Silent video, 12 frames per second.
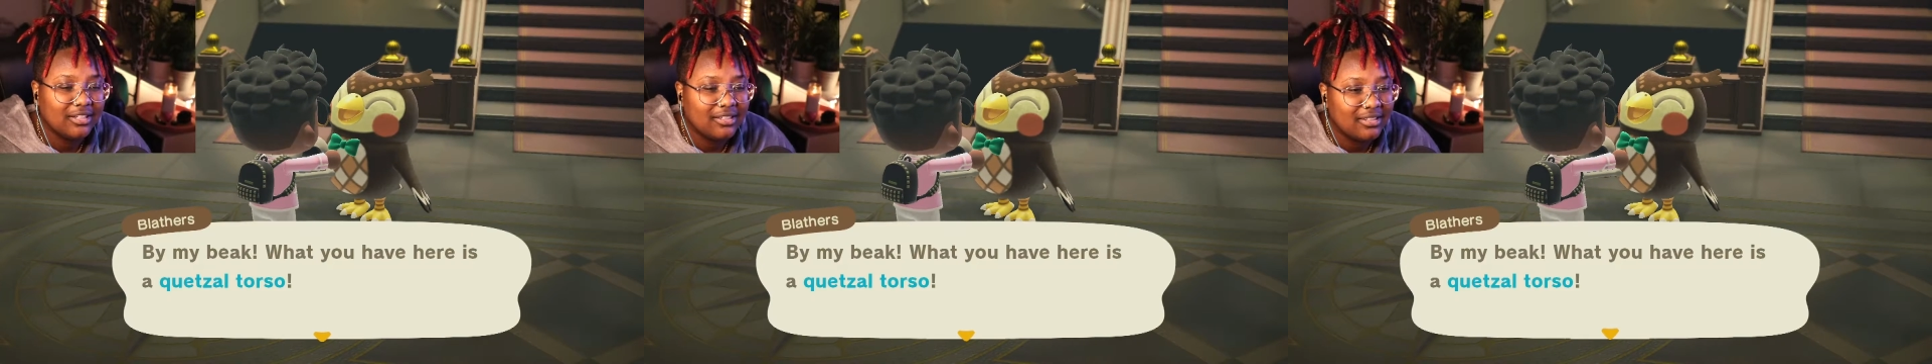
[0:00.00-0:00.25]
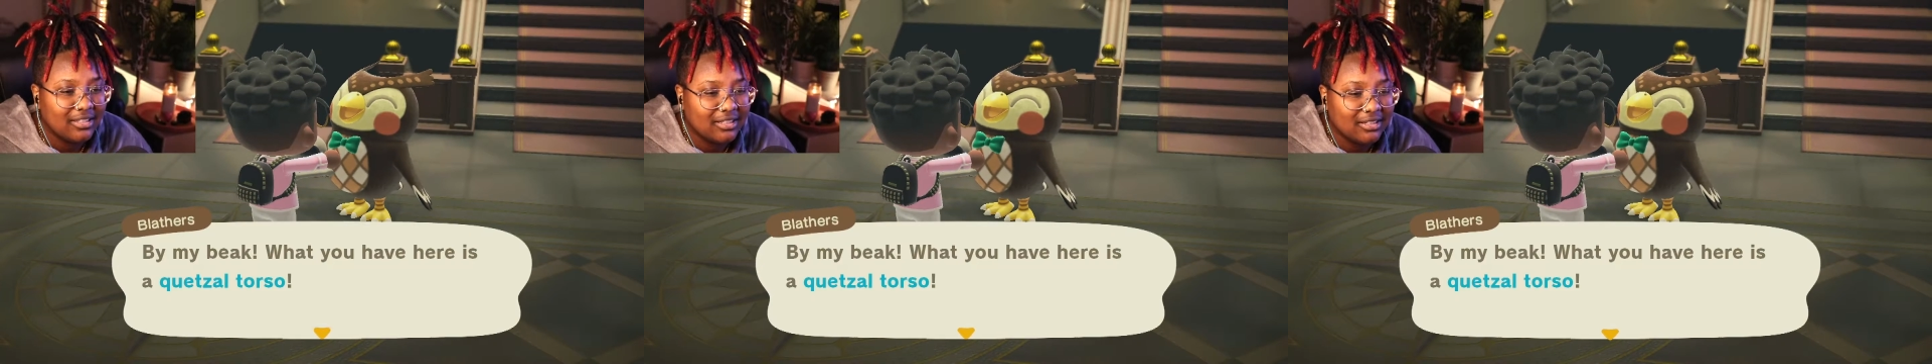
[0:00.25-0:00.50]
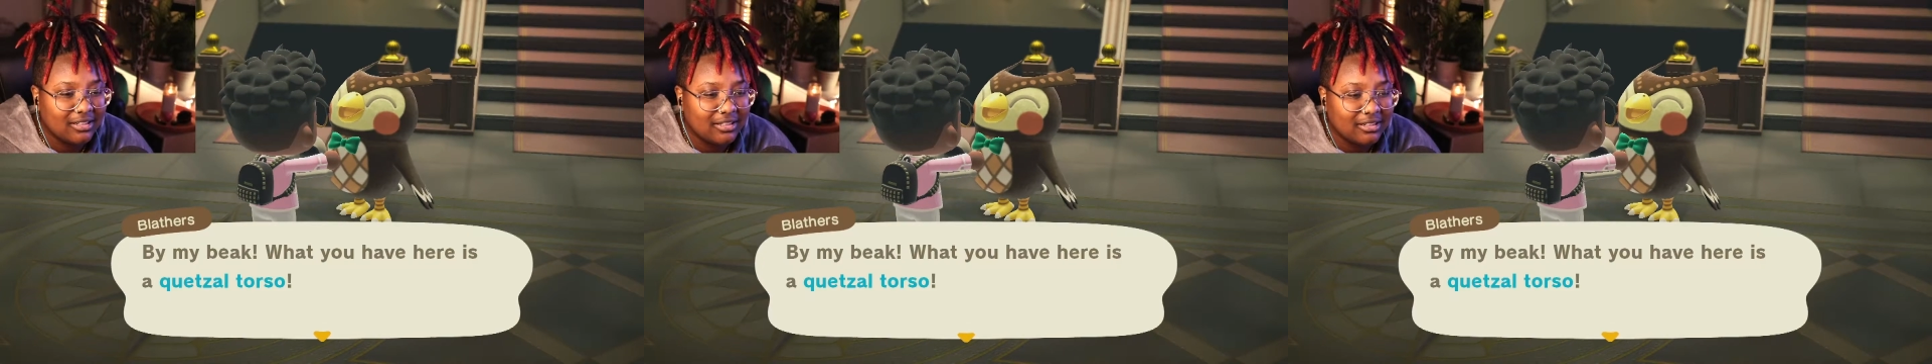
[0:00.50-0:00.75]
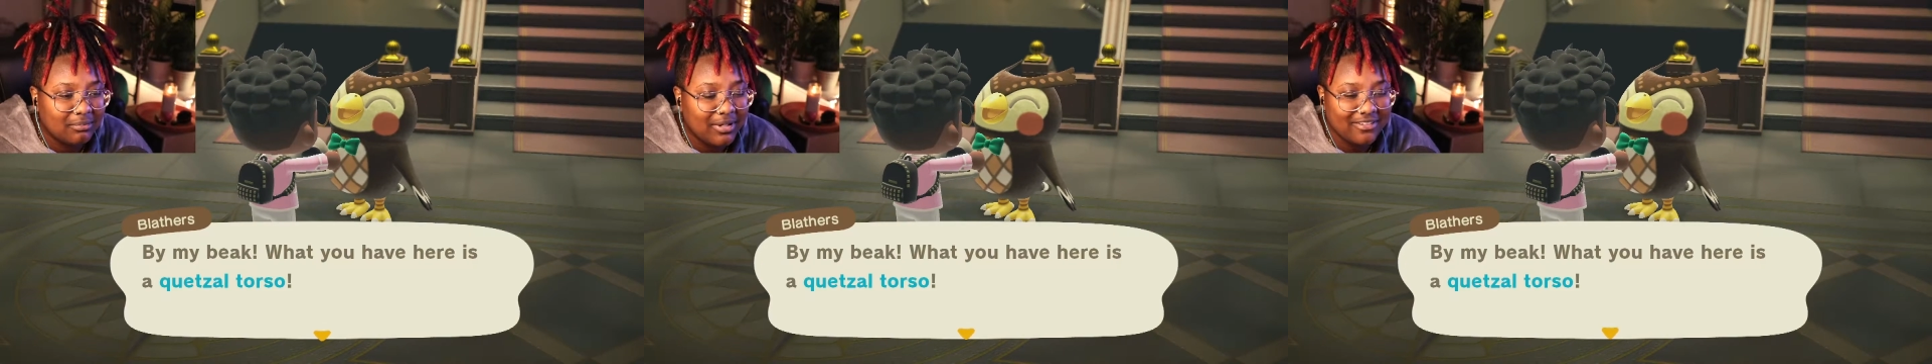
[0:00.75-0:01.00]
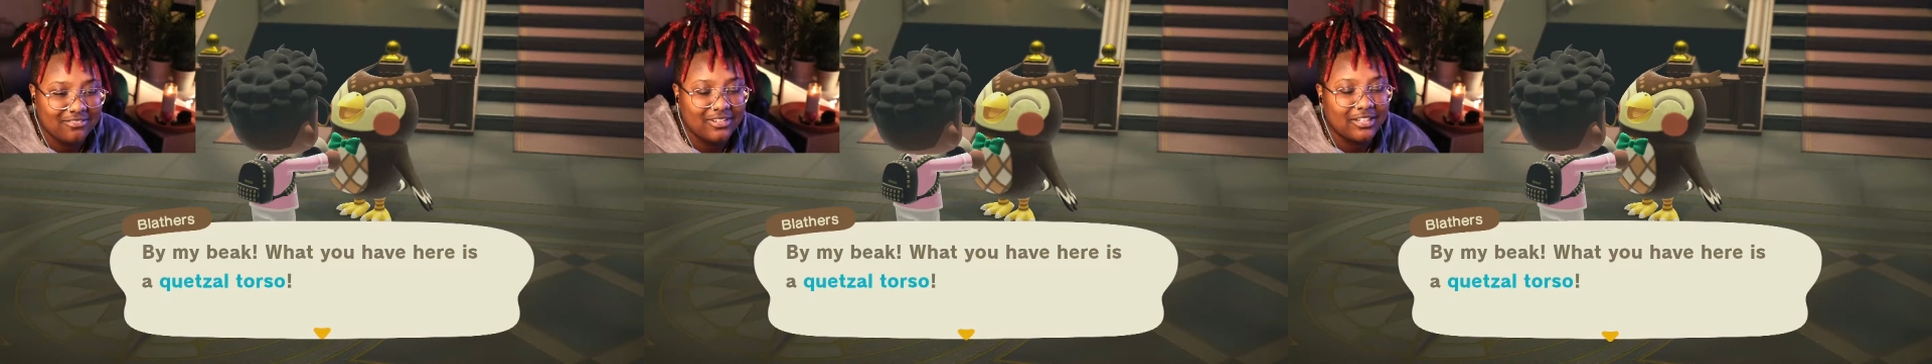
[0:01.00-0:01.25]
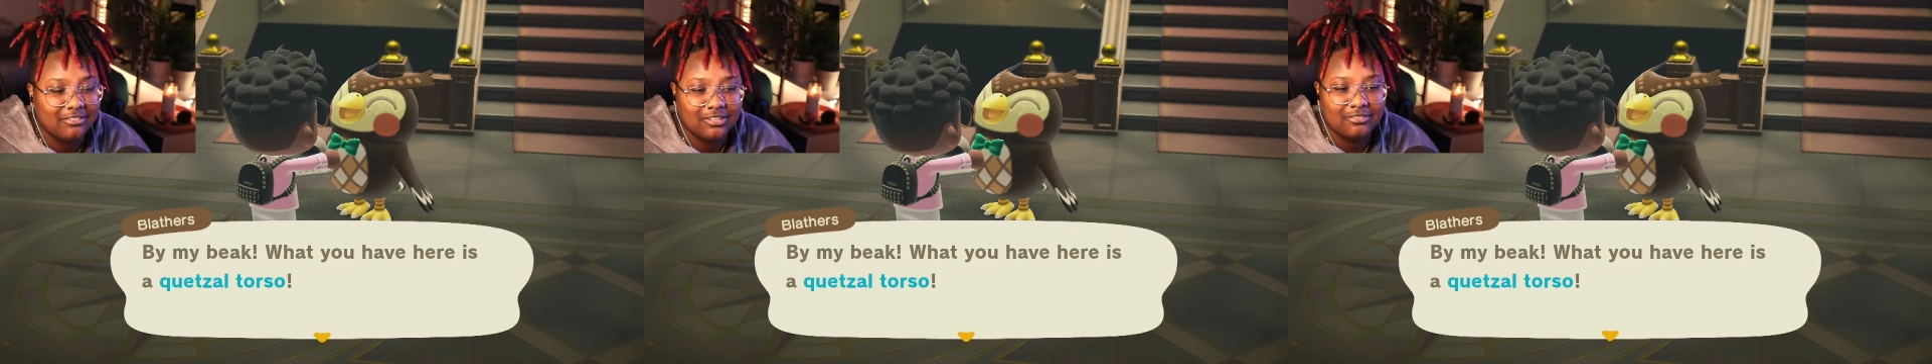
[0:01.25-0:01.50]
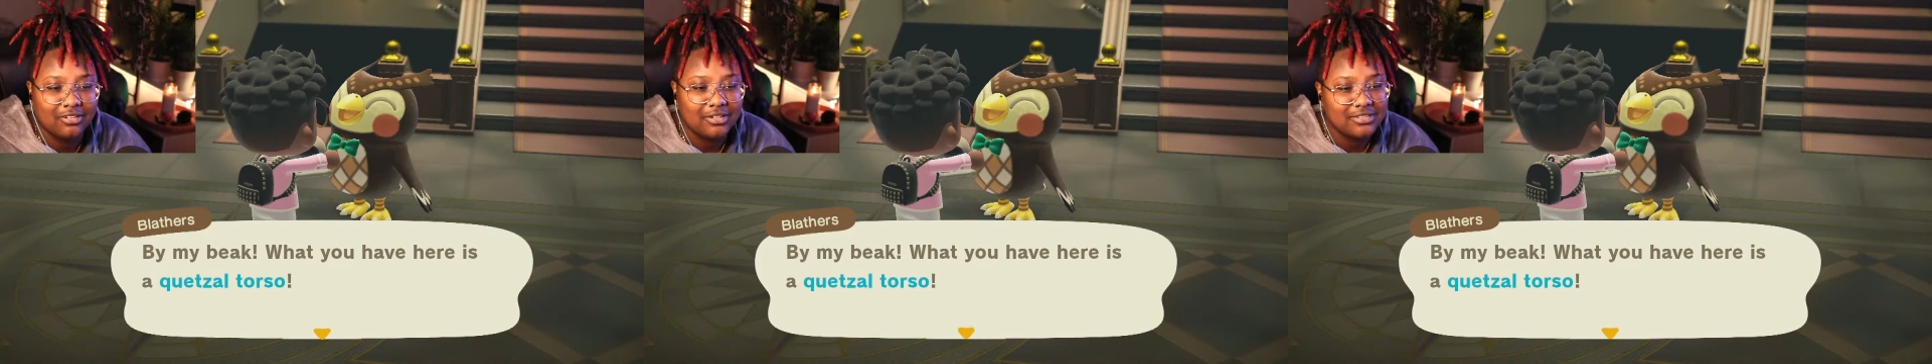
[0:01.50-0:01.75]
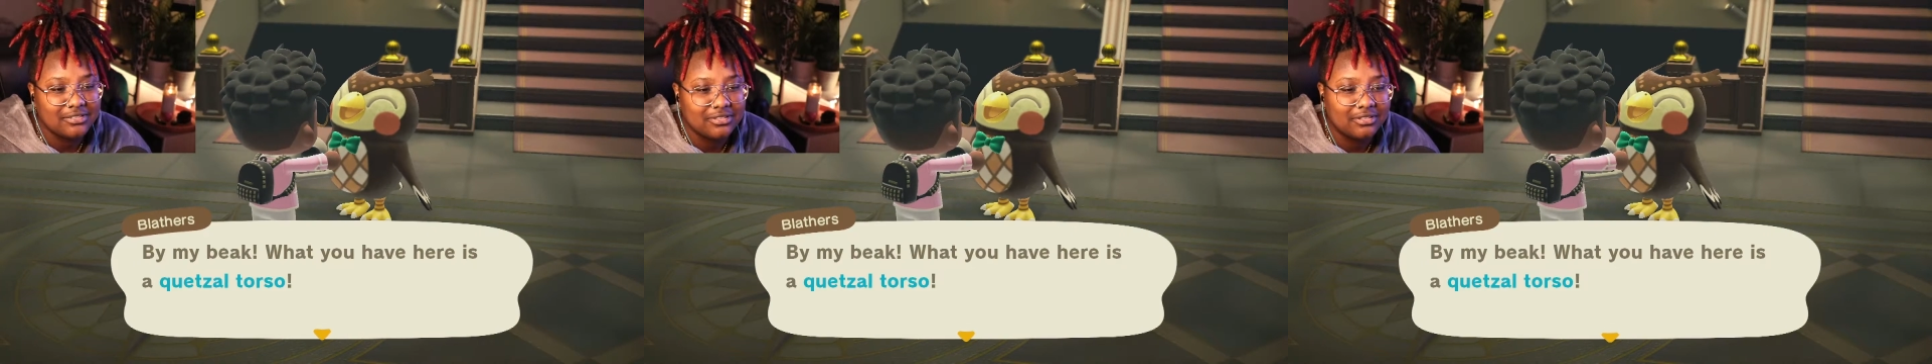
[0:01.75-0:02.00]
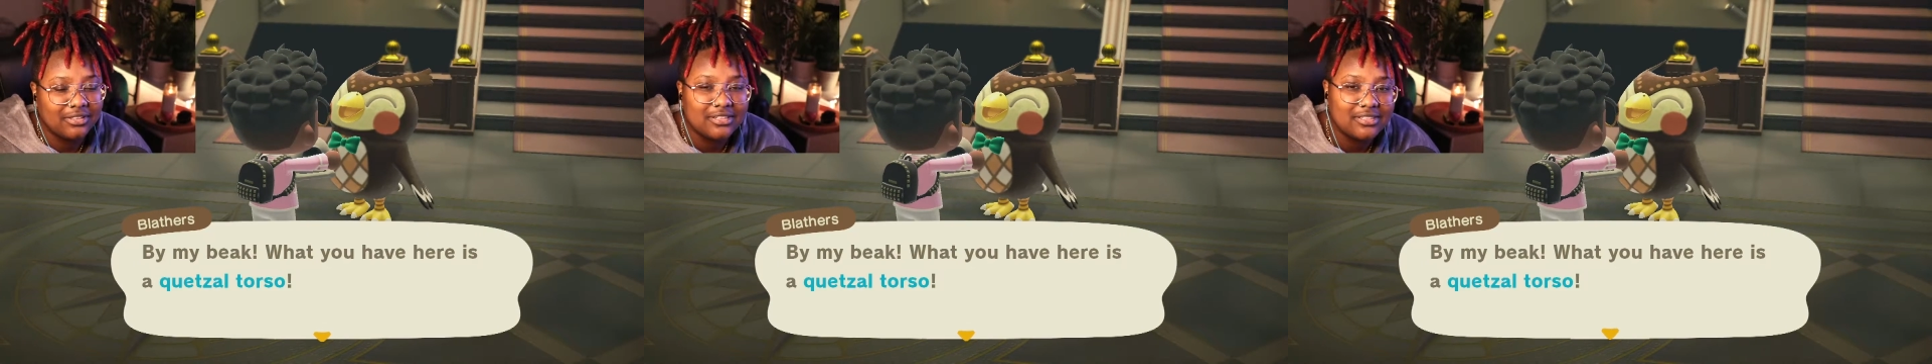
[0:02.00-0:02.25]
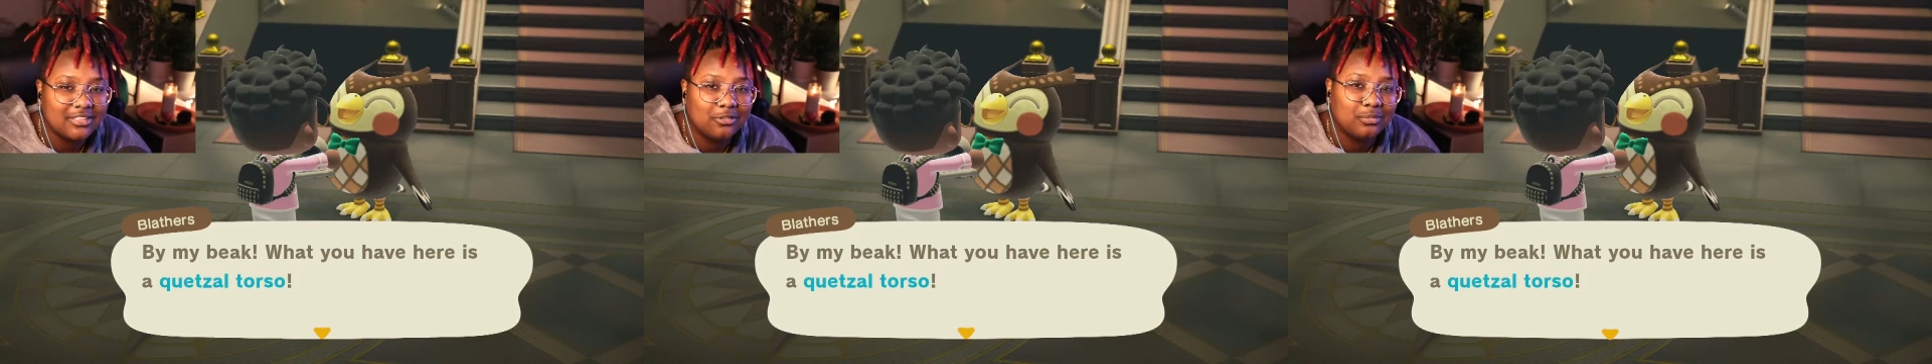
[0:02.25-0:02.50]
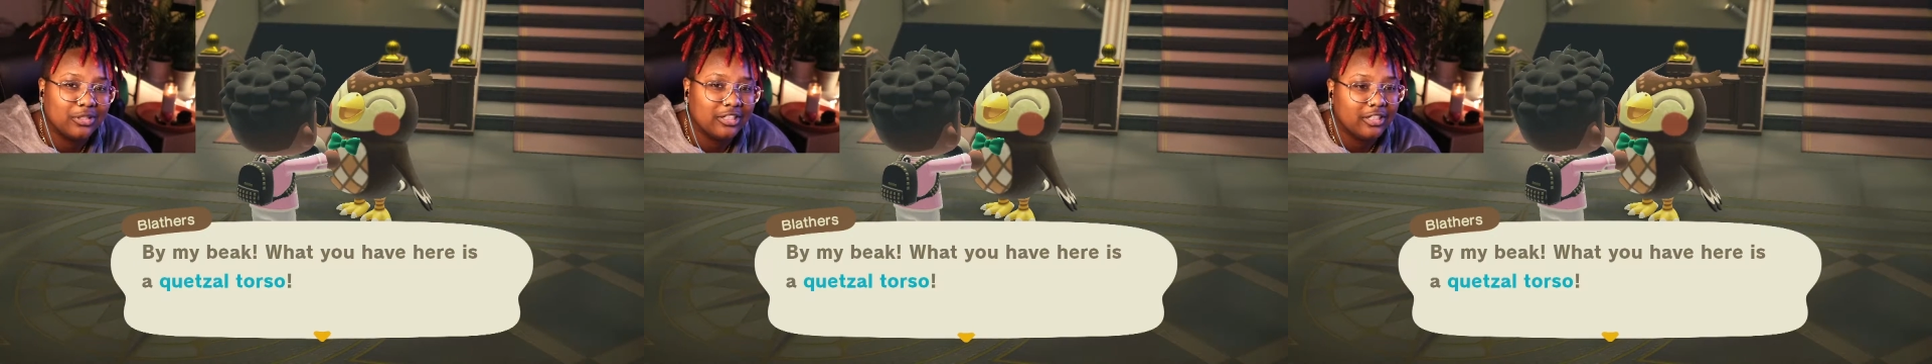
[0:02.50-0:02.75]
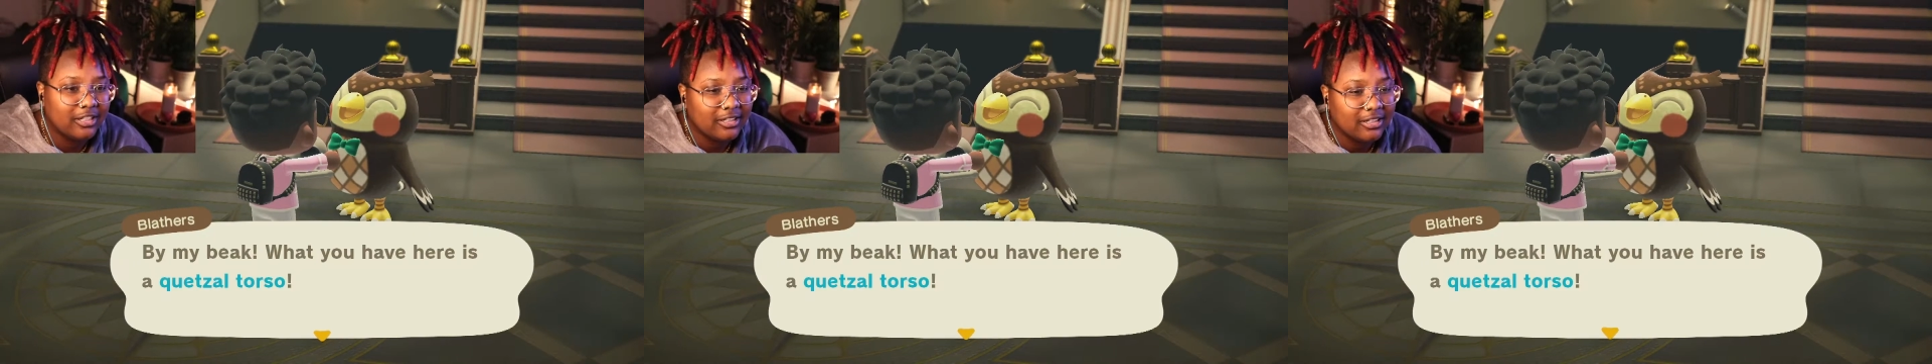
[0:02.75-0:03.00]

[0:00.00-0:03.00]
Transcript: They're my favorite fossil. They're so pretty.